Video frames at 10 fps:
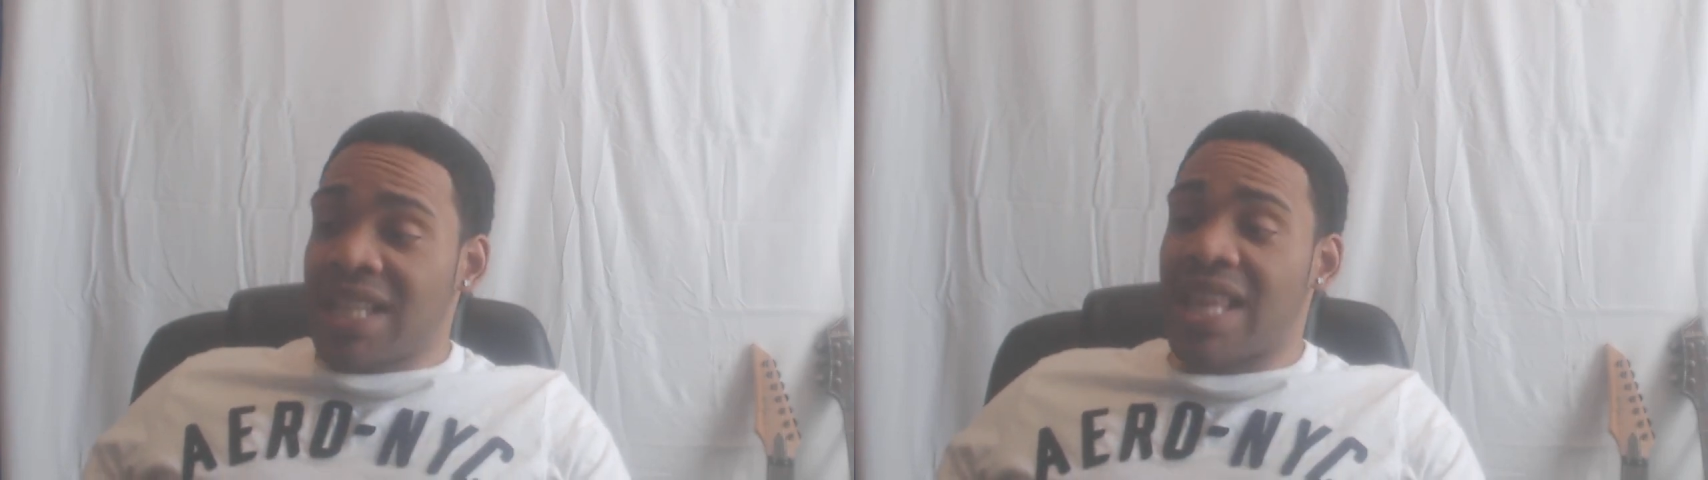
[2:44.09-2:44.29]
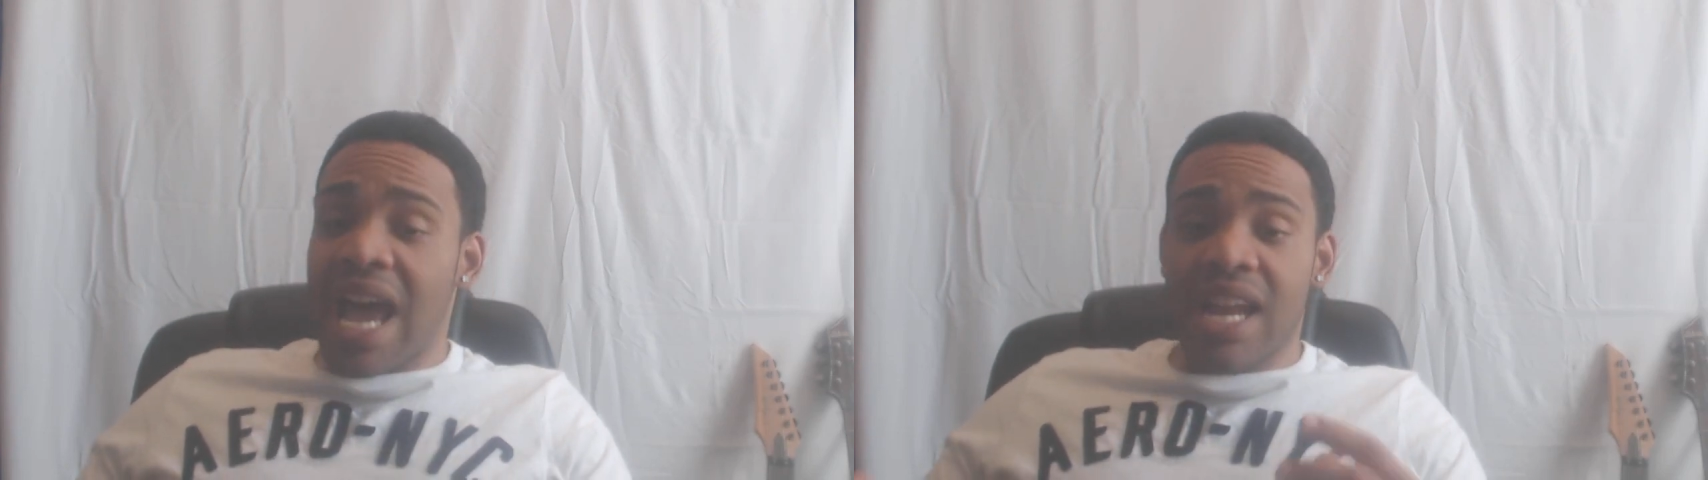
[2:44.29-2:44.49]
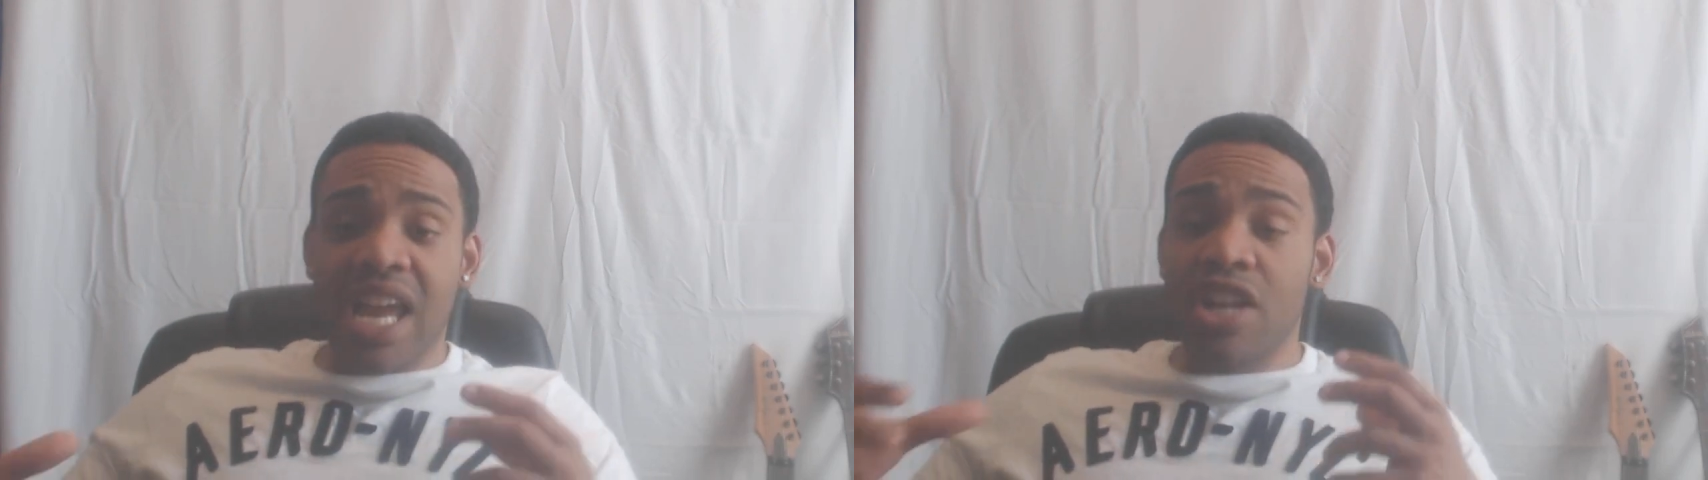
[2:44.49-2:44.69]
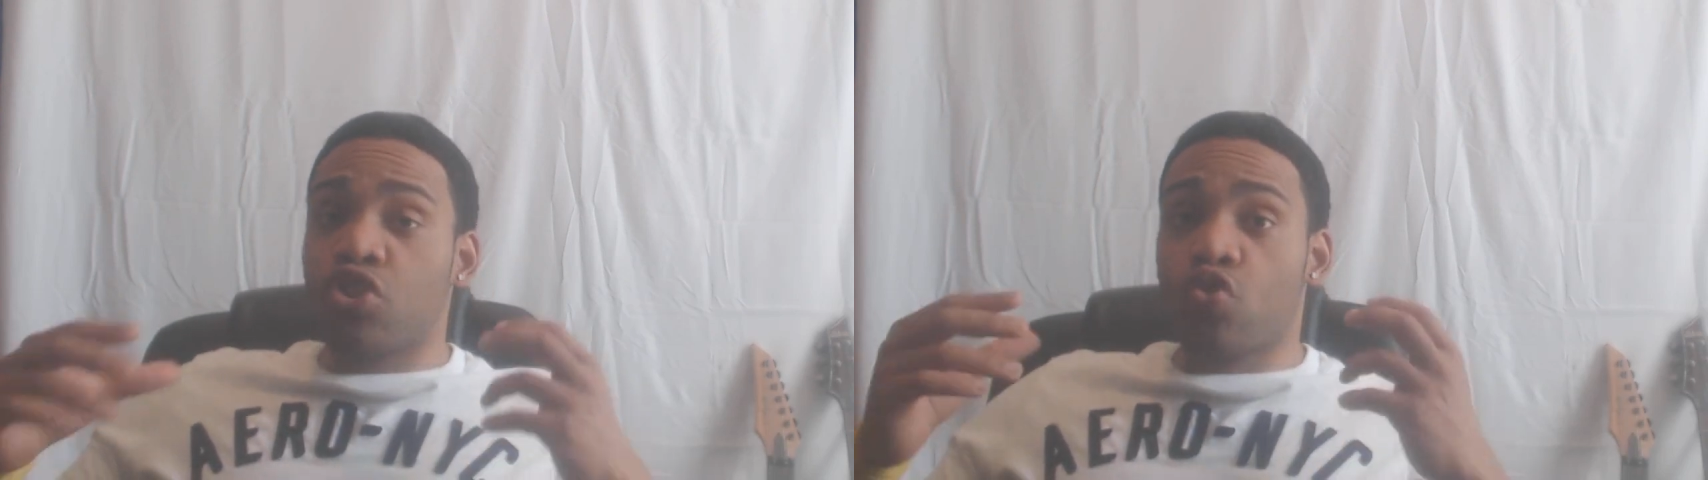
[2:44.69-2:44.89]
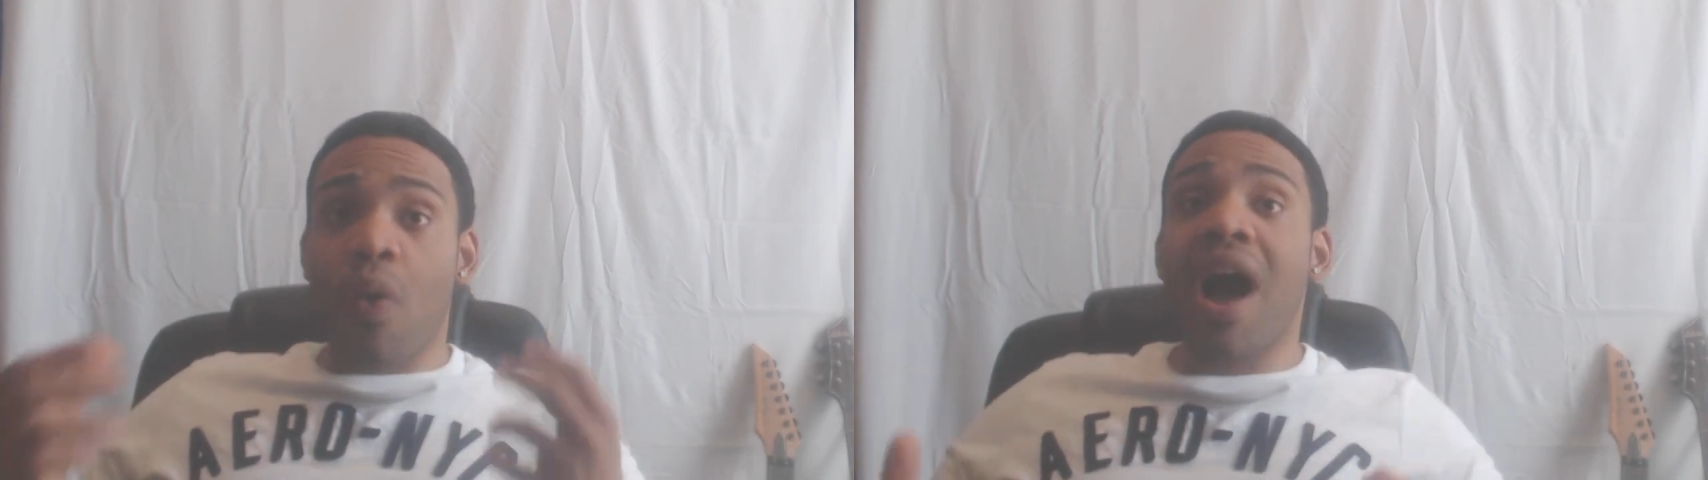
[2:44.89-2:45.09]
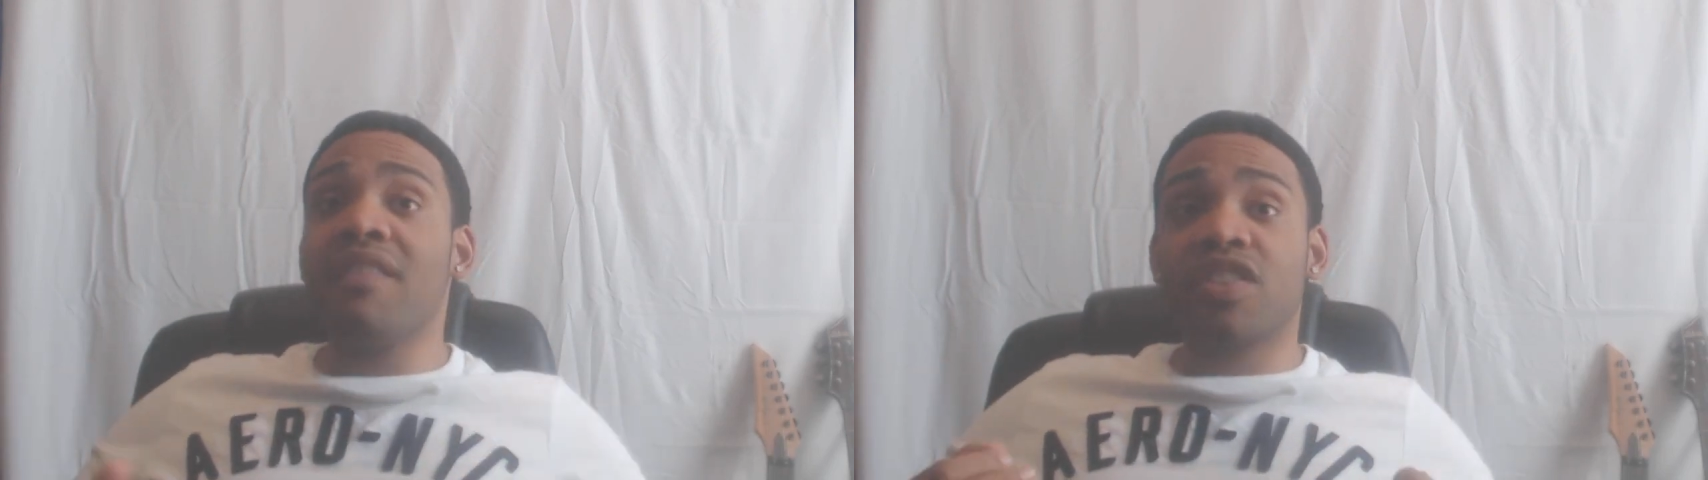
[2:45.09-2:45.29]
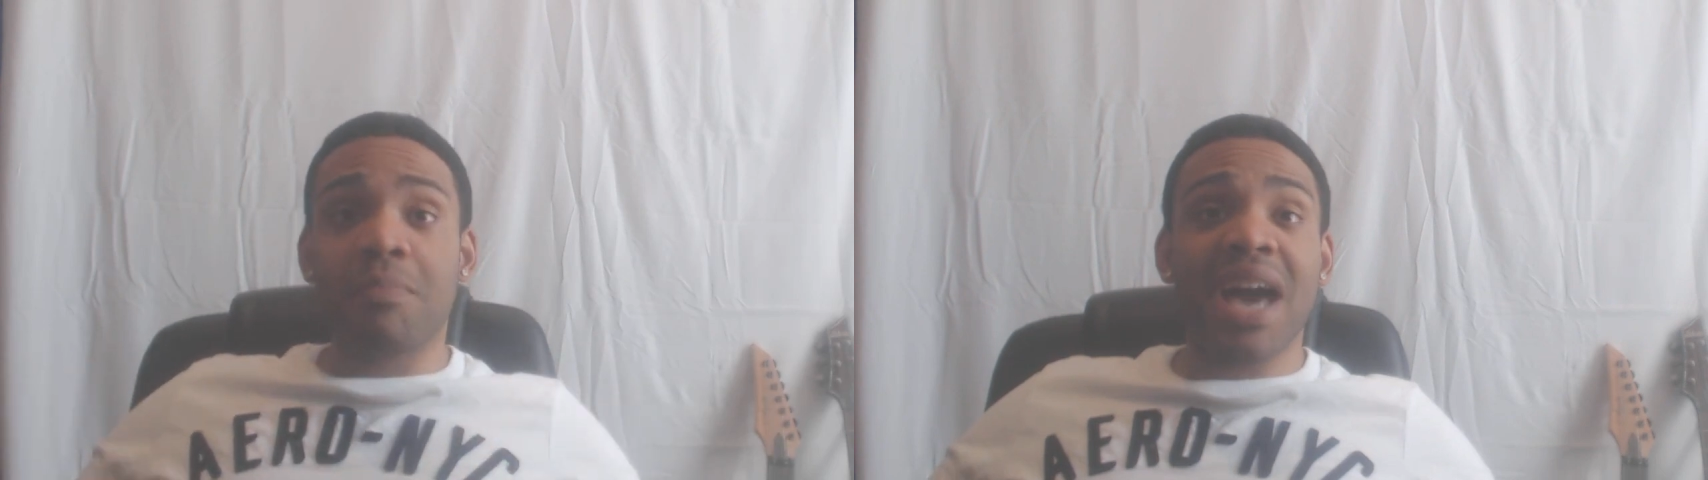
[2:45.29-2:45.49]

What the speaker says: that it drives